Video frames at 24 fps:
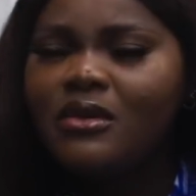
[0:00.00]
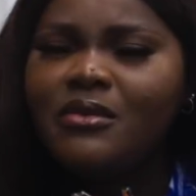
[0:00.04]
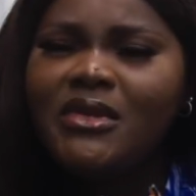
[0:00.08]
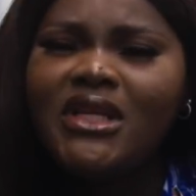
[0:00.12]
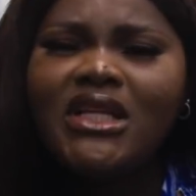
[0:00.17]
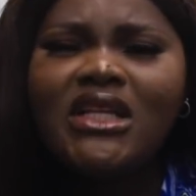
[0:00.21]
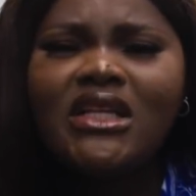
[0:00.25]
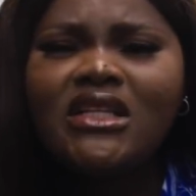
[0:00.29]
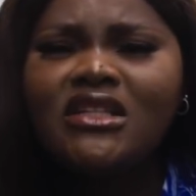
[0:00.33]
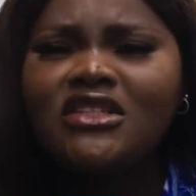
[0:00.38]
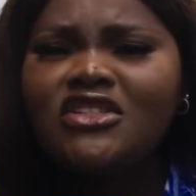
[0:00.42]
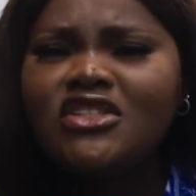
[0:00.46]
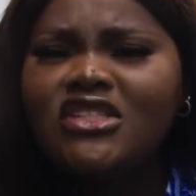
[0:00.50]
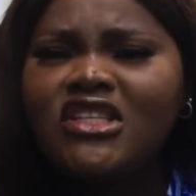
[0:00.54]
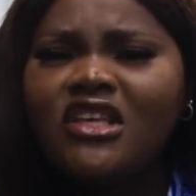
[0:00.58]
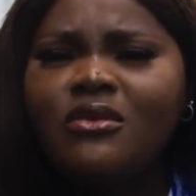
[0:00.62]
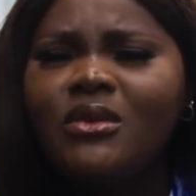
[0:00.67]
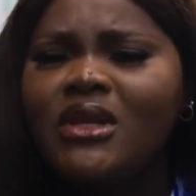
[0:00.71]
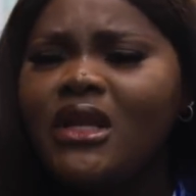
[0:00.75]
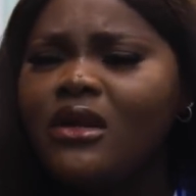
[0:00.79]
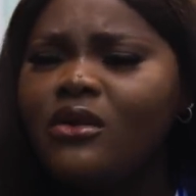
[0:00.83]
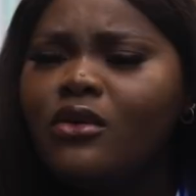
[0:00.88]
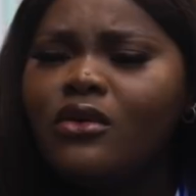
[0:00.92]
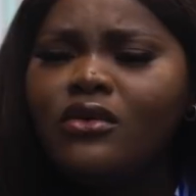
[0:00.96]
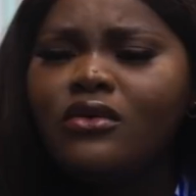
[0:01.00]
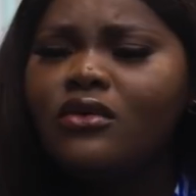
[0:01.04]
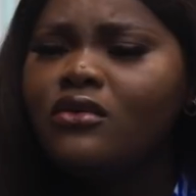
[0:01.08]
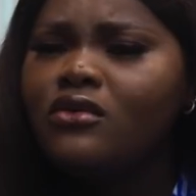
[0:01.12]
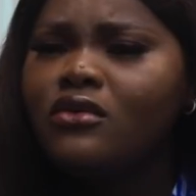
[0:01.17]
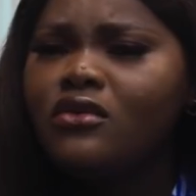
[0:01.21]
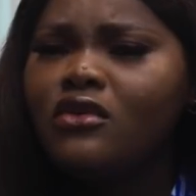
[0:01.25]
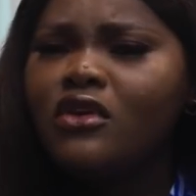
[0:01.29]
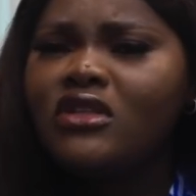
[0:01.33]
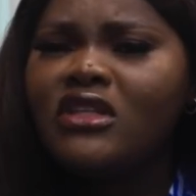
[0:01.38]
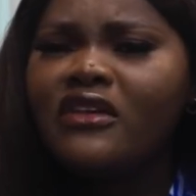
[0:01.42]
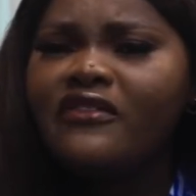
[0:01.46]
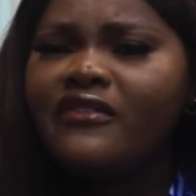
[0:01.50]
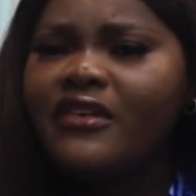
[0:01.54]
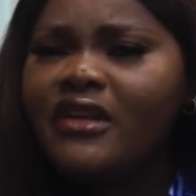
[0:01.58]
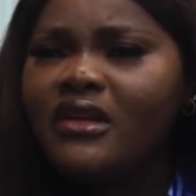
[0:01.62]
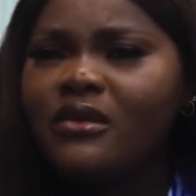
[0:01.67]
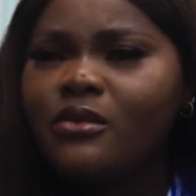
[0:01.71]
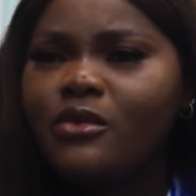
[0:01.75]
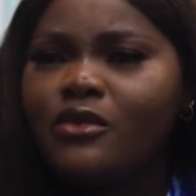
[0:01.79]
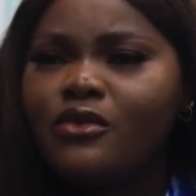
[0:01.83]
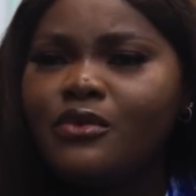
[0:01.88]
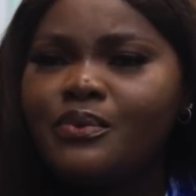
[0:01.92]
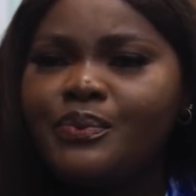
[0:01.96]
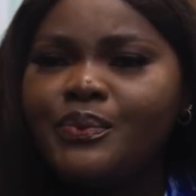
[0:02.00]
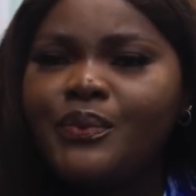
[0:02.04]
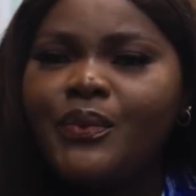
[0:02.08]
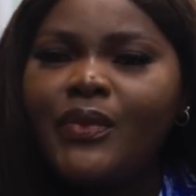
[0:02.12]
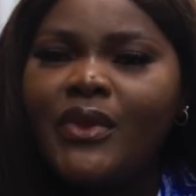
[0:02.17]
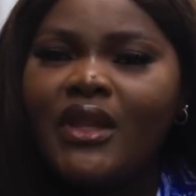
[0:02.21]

Immediately they just give me a no, not available.